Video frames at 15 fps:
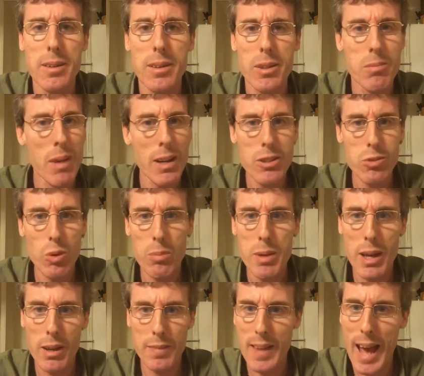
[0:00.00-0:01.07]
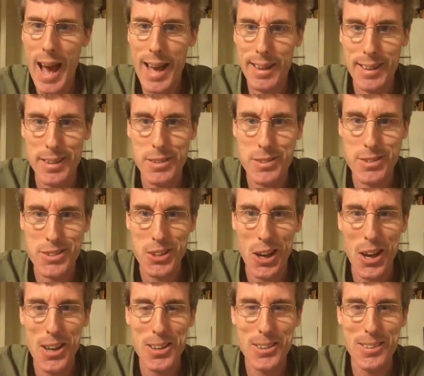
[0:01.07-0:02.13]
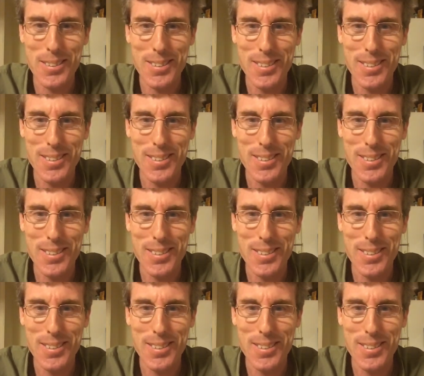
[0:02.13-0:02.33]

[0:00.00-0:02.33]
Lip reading: you might as well be on the Atkins diet?